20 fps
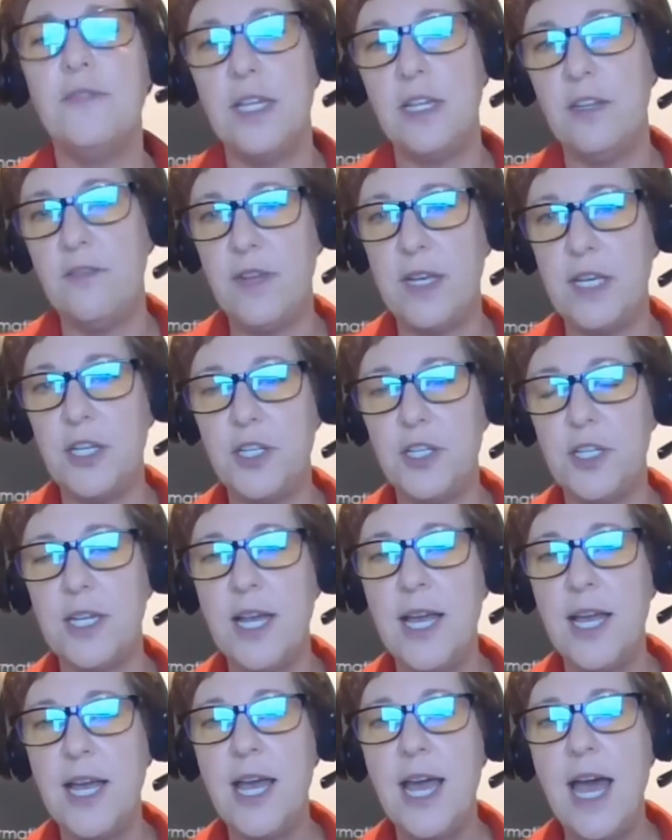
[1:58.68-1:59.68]

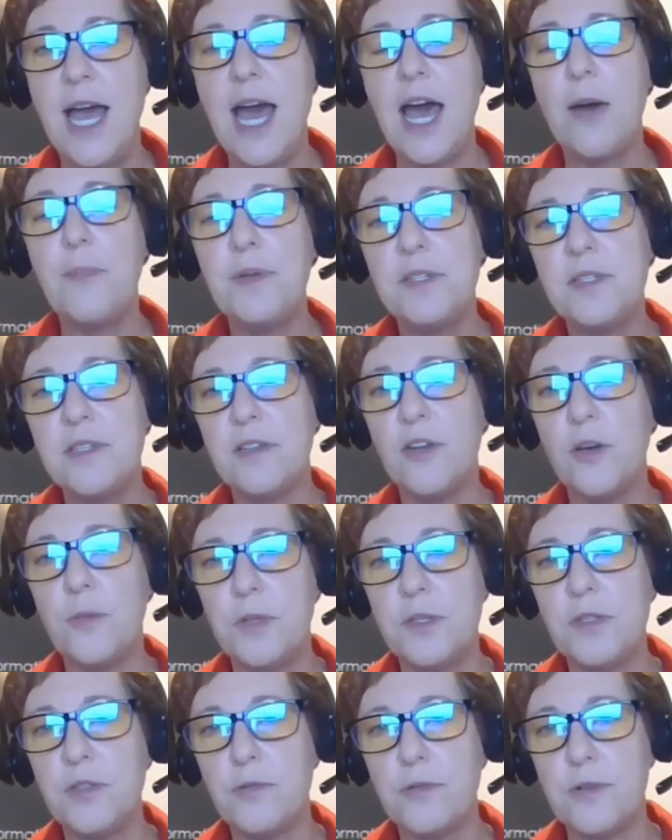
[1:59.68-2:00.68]
innovation happens in
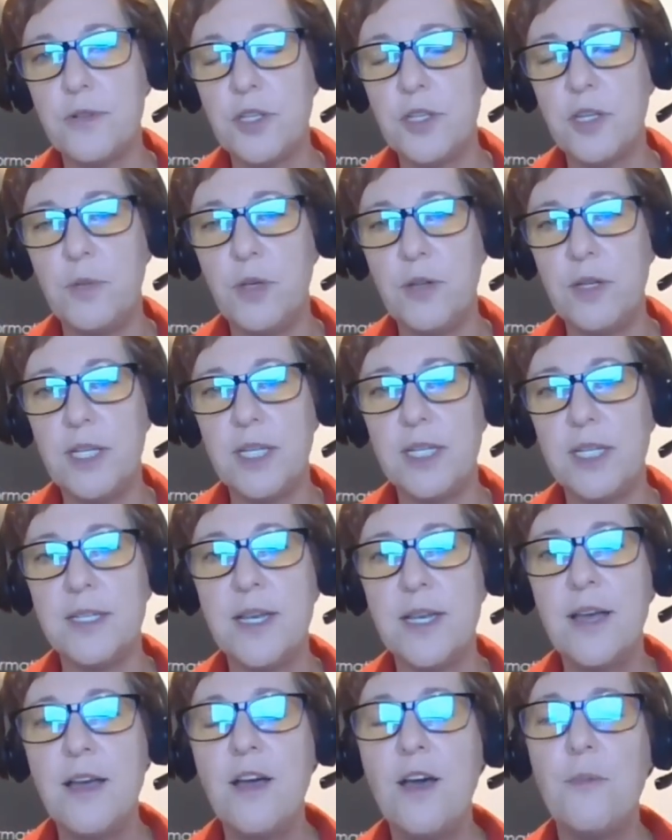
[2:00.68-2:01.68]
open source communities.
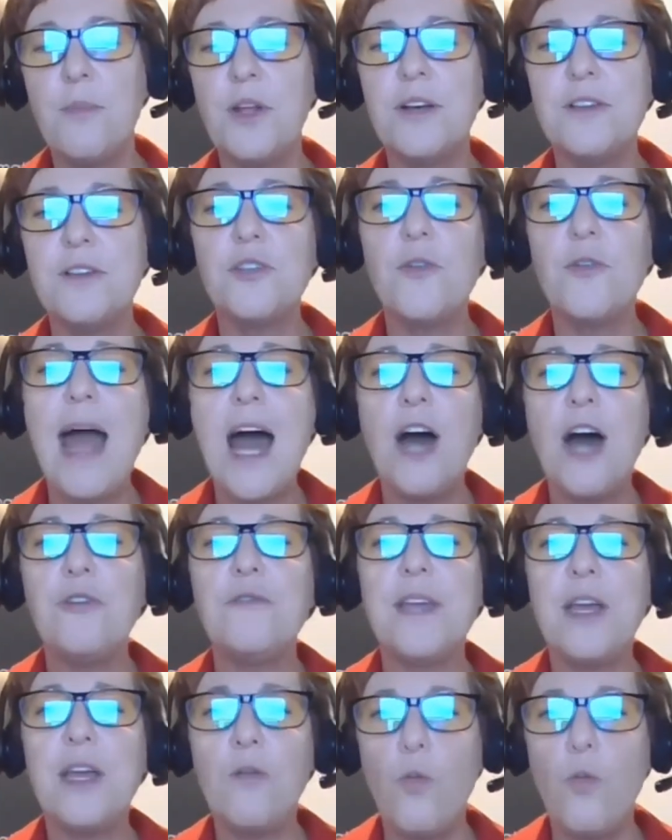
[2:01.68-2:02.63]
But also, how do they